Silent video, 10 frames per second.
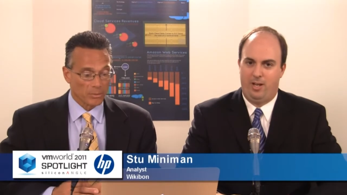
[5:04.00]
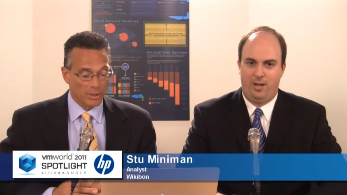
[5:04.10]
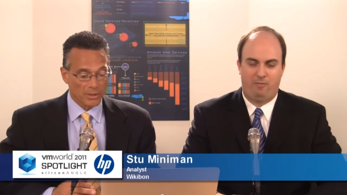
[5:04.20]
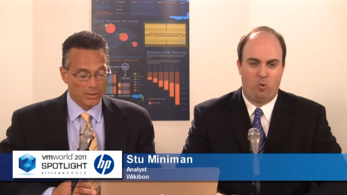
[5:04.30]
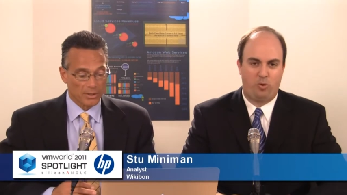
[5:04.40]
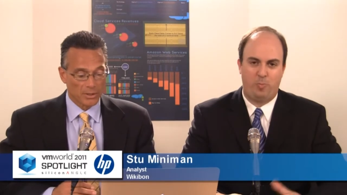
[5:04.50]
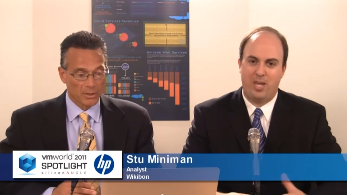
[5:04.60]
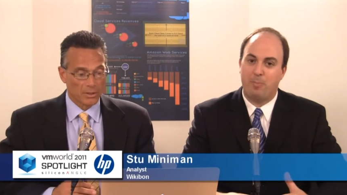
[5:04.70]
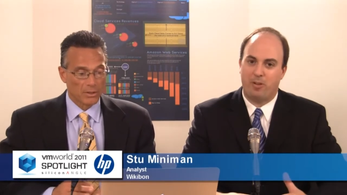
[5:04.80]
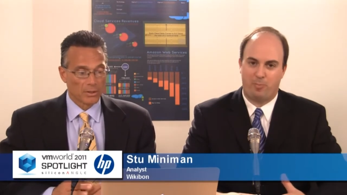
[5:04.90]
Speaker 1: base? And of
Speaker 2: course,
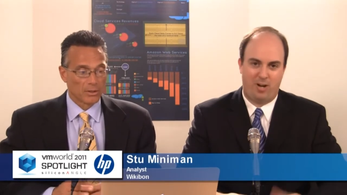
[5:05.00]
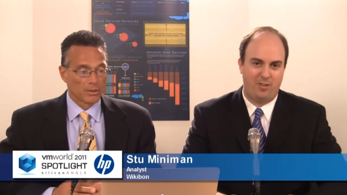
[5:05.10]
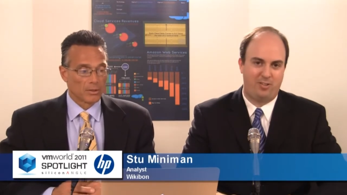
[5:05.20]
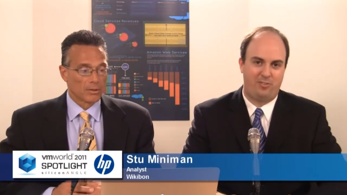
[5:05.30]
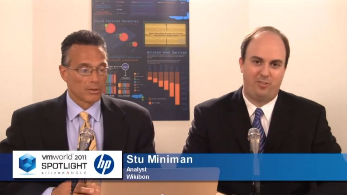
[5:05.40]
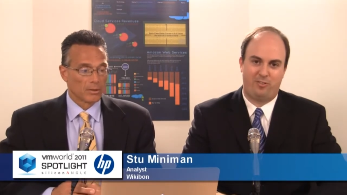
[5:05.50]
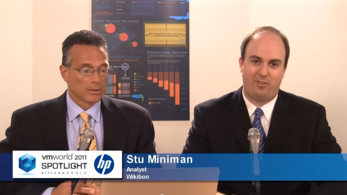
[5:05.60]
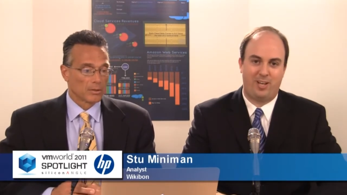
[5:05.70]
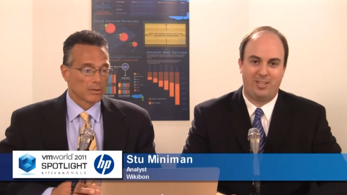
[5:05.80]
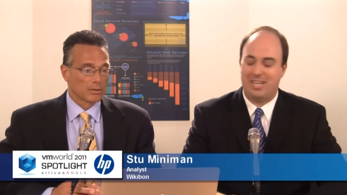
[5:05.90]
people and processes
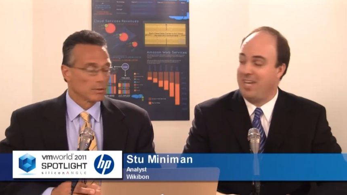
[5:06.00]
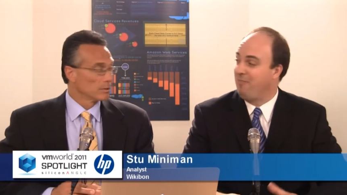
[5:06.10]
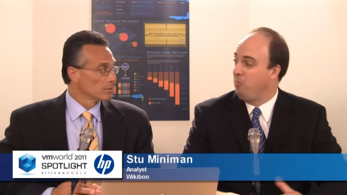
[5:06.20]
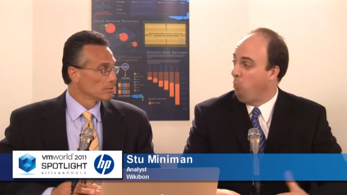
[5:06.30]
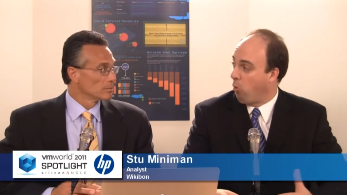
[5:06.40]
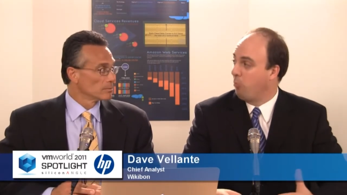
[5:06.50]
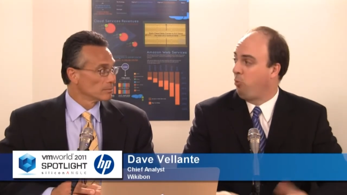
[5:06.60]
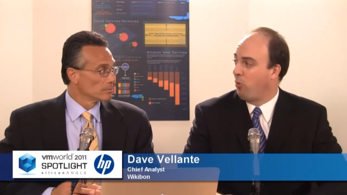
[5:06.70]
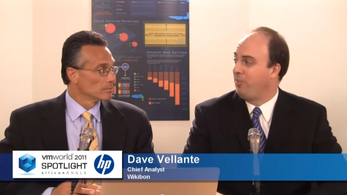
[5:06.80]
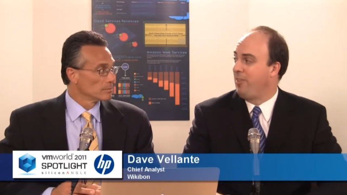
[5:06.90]
are likely even more
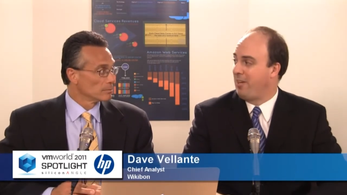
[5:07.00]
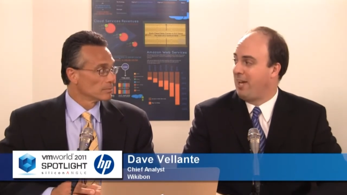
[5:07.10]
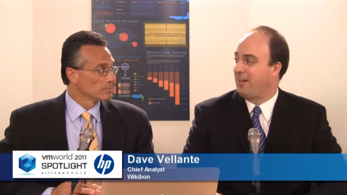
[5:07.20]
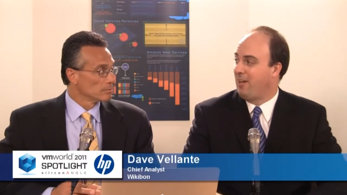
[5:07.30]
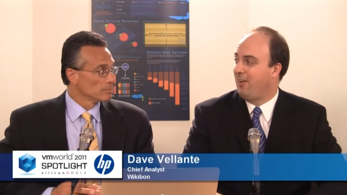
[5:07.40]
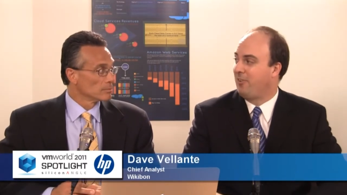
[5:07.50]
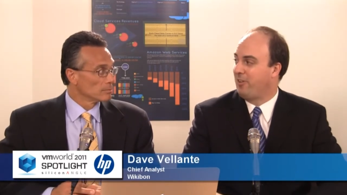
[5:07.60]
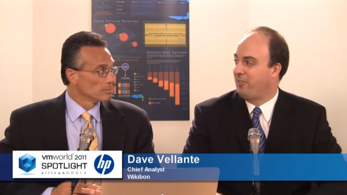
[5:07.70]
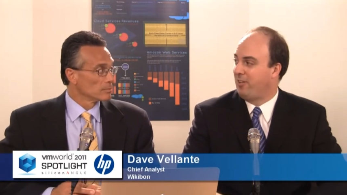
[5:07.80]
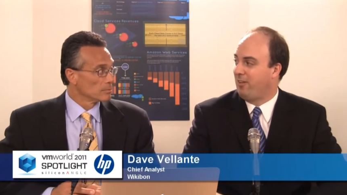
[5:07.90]
important than the
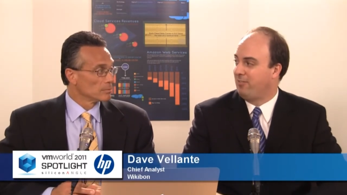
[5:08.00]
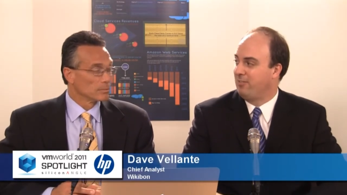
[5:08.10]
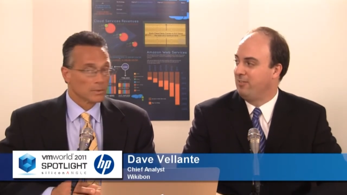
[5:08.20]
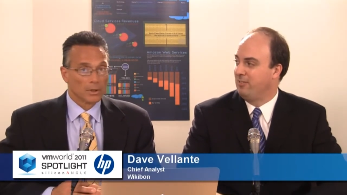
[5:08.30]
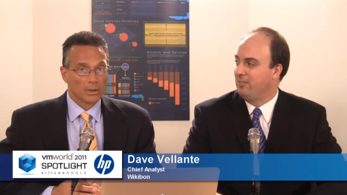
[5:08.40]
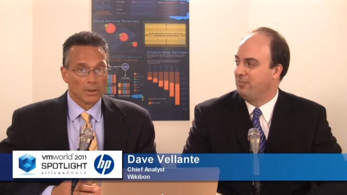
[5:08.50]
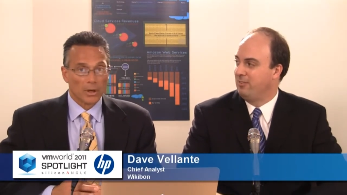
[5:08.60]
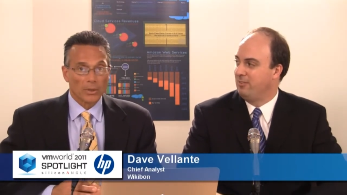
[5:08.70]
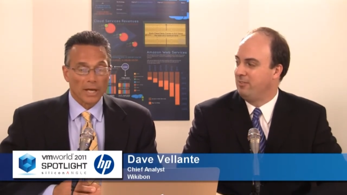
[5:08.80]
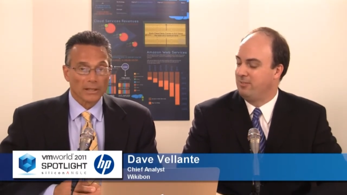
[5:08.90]
technology itself.
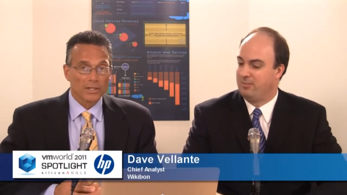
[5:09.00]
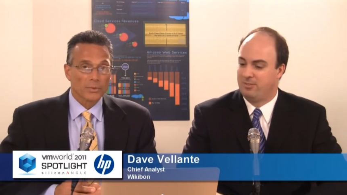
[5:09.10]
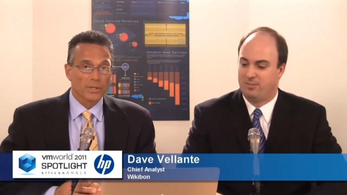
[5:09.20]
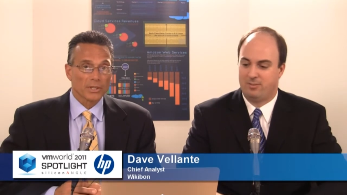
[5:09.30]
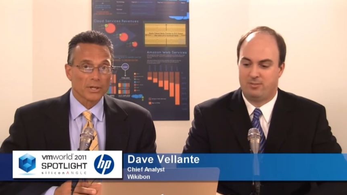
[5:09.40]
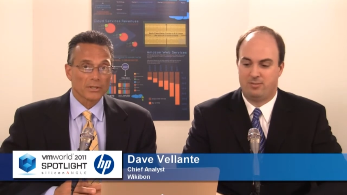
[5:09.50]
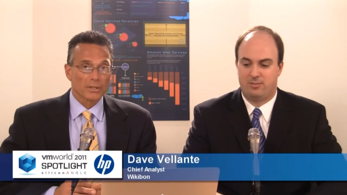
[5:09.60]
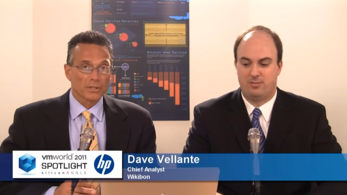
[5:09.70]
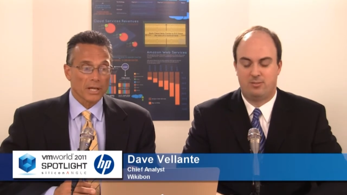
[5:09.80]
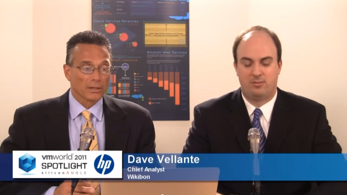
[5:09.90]
Speaker 1: Okay, let's switch gears.
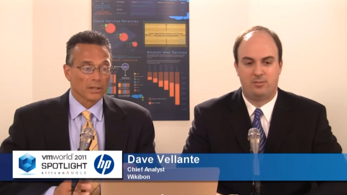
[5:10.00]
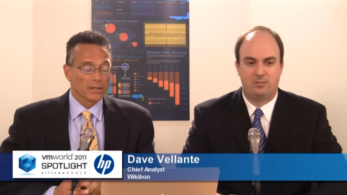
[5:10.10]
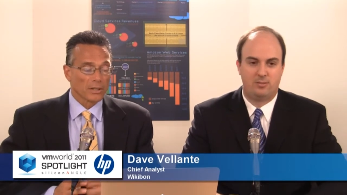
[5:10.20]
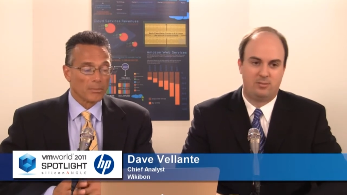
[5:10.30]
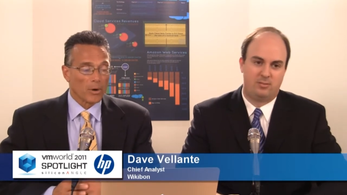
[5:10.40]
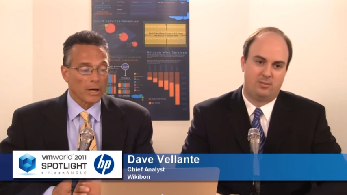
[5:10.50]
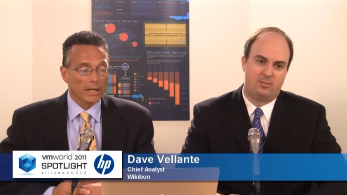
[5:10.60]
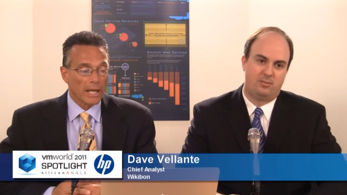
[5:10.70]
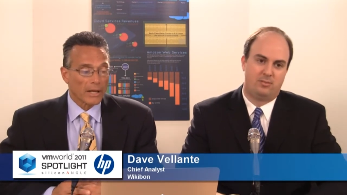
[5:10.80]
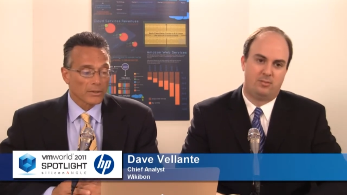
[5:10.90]
Let's take a look at the
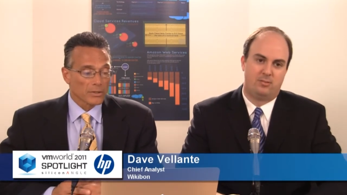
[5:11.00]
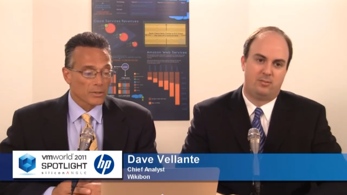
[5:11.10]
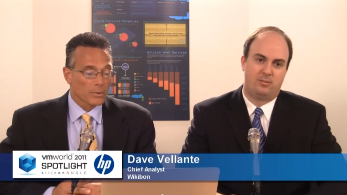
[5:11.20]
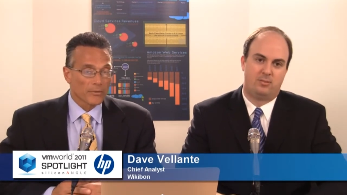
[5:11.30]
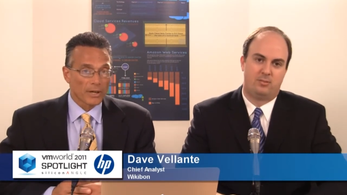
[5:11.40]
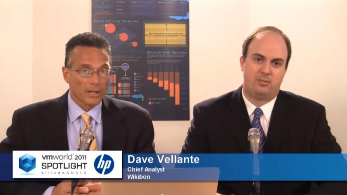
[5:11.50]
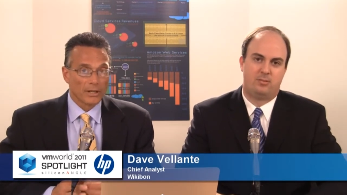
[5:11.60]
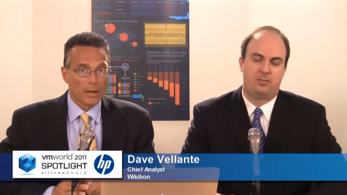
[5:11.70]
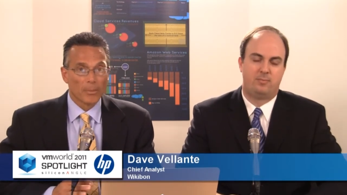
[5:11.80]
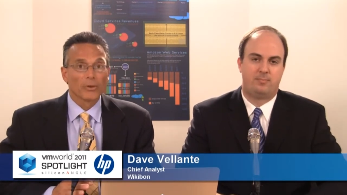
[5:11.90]
market angle, Stu. We've got a
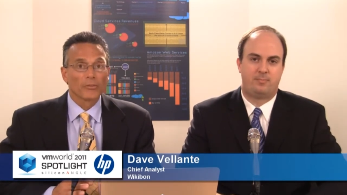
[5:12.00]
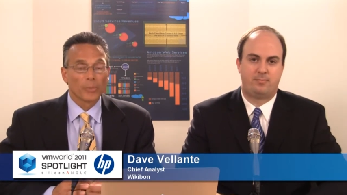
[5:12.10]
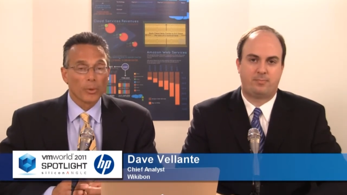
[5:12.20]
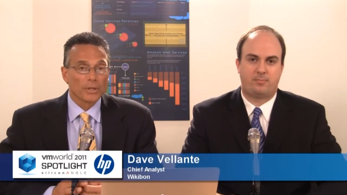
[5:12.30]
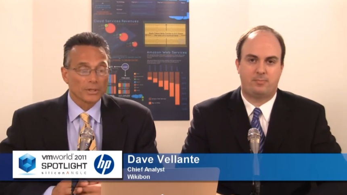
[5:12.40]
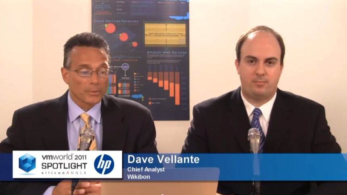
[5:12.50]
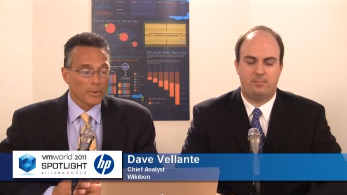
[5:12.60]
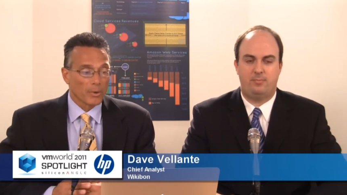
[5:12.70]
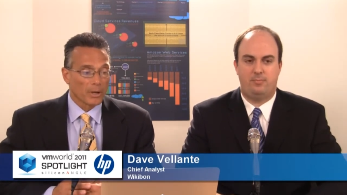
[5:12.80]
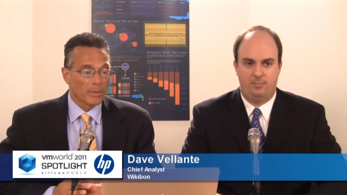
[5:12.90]
number of points that
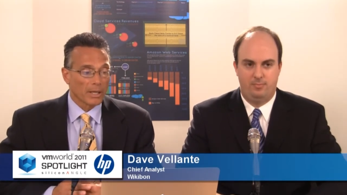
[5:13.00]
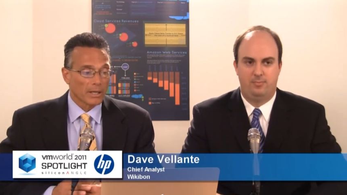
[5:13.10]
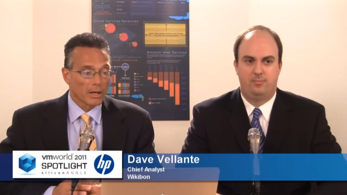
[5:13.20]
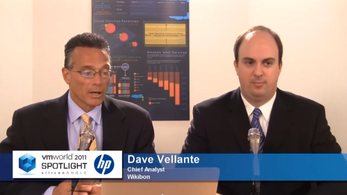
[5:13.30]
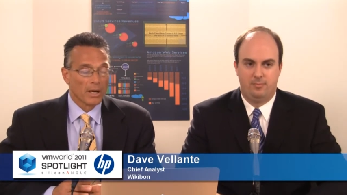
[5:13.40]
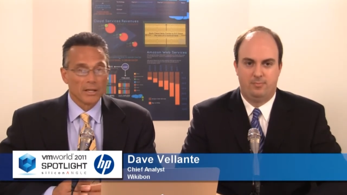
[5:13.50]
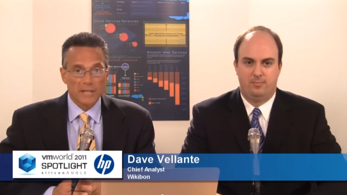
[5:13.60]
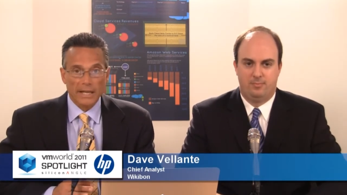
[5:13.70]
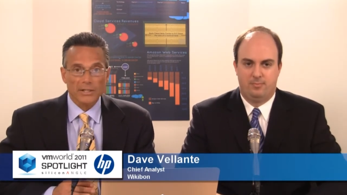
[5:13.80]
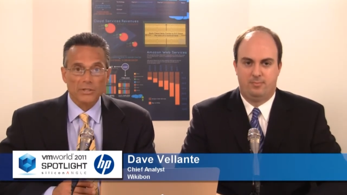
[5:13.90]
we want to make here.
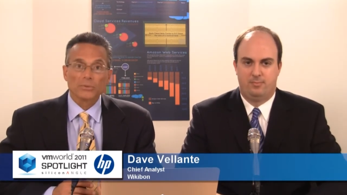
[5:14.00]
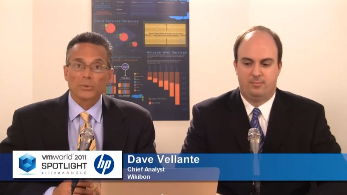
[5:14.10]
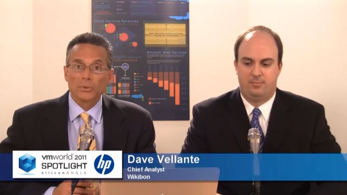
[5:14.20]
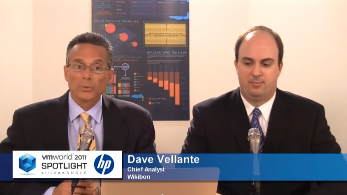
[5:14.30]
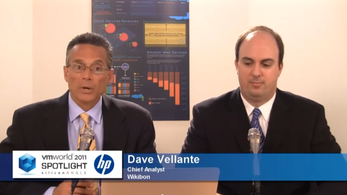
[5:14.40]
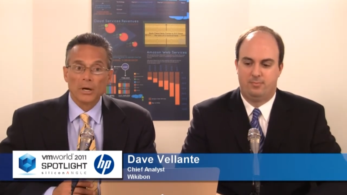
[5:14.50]
Take us through